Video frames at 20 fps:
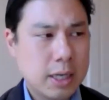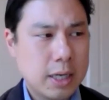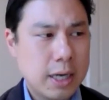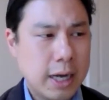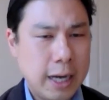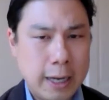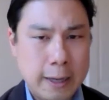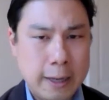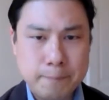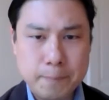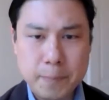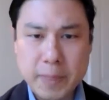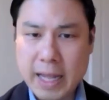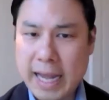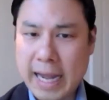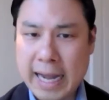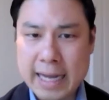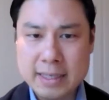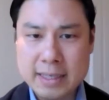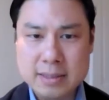
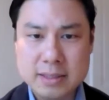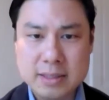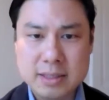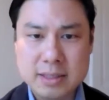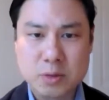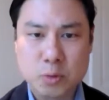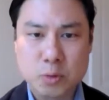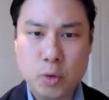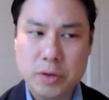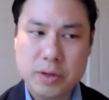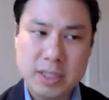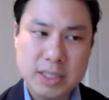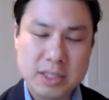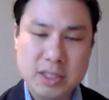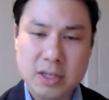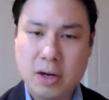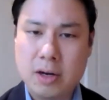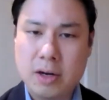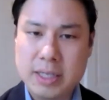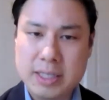And what these
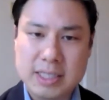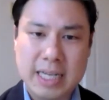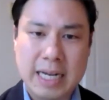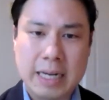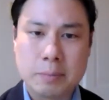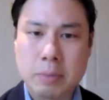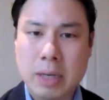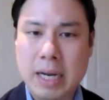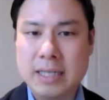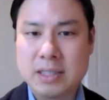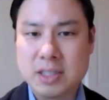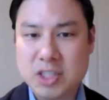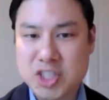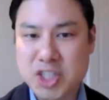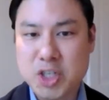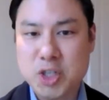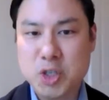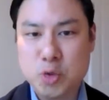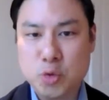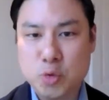guys had planned to
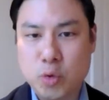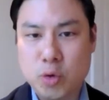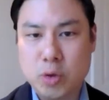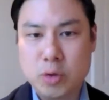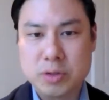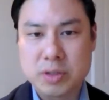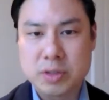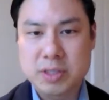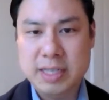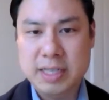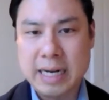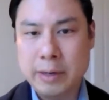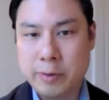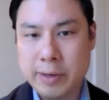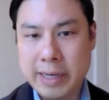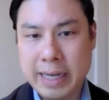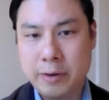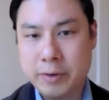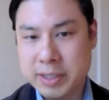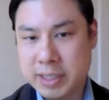do was carry
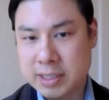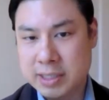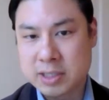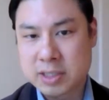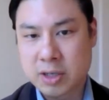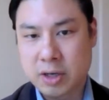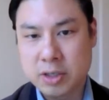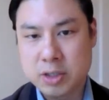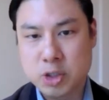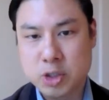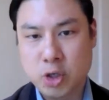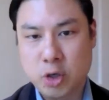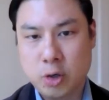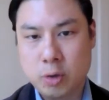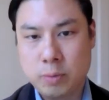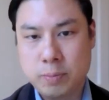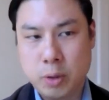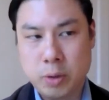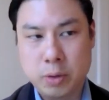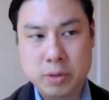out an inside
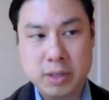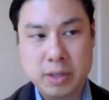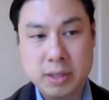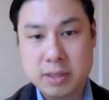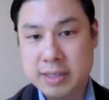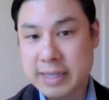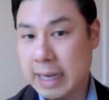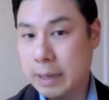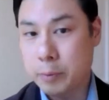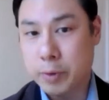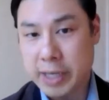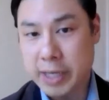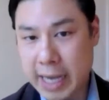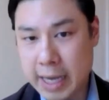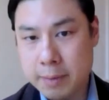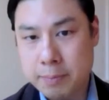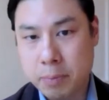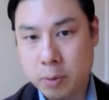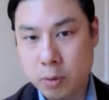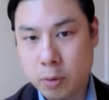job on Gatwick
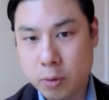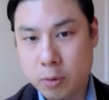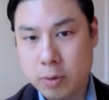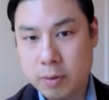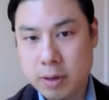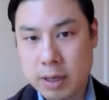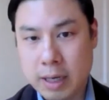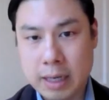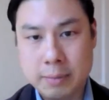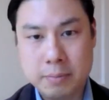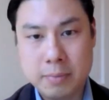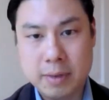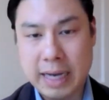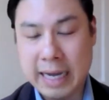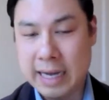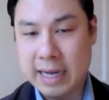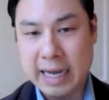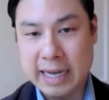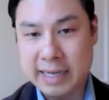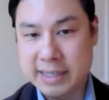Airport,
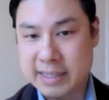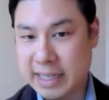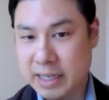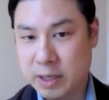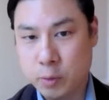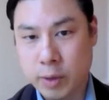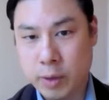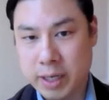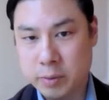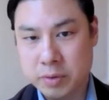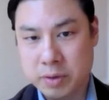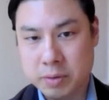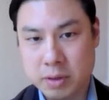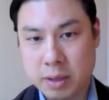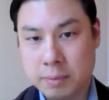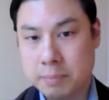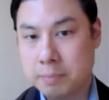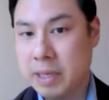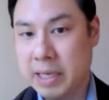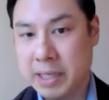and get away with
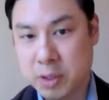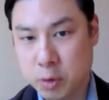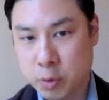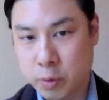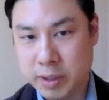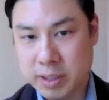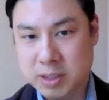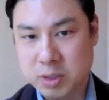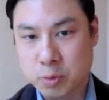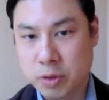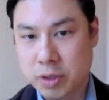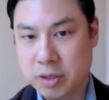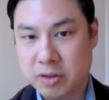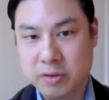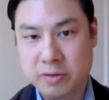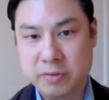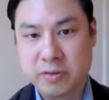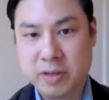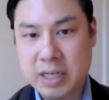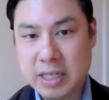£1 million worth
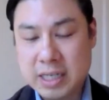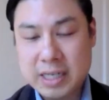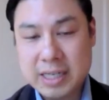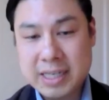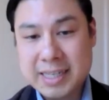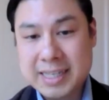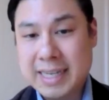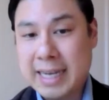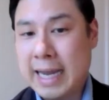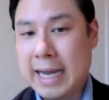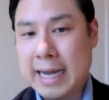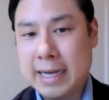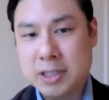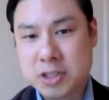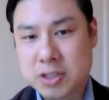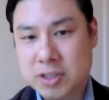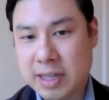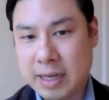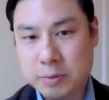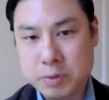of
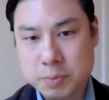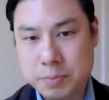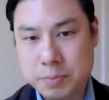cash that was